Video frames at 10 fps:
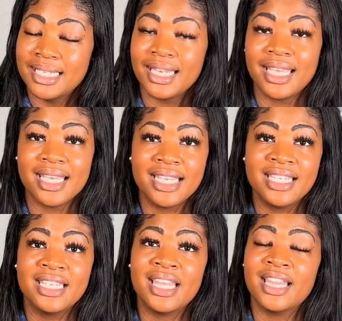And
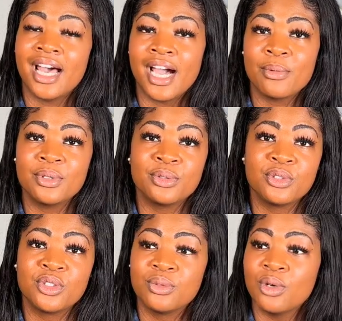again, I will
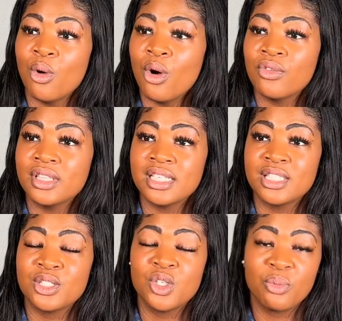go over
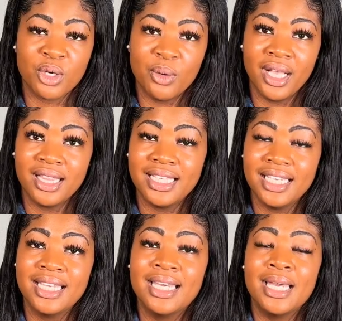this super
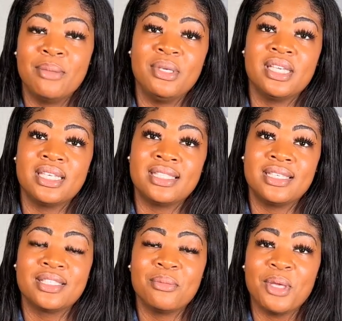quickly because
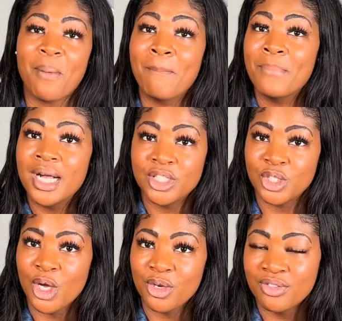this could be a much
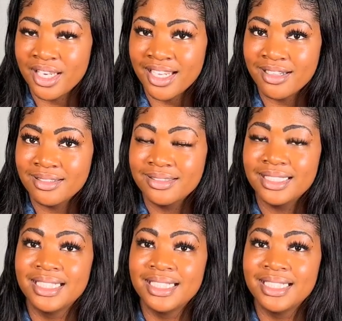longer video